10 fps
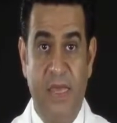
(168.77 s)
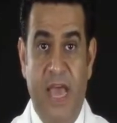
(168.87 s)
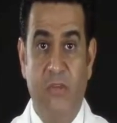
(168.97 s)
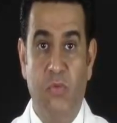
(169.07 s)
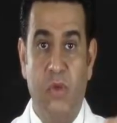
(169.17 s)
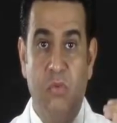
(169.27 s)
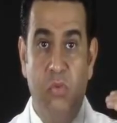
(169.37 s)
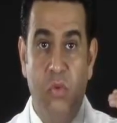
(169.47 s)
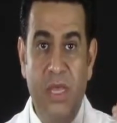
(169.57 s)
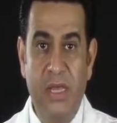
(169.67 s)
And
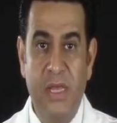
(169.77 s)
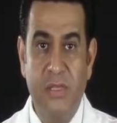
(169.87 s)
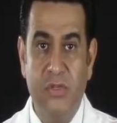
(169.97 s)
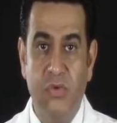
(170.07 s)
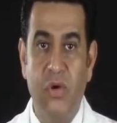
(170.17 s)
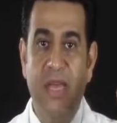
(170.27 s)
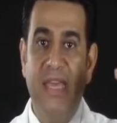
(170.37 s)
we need to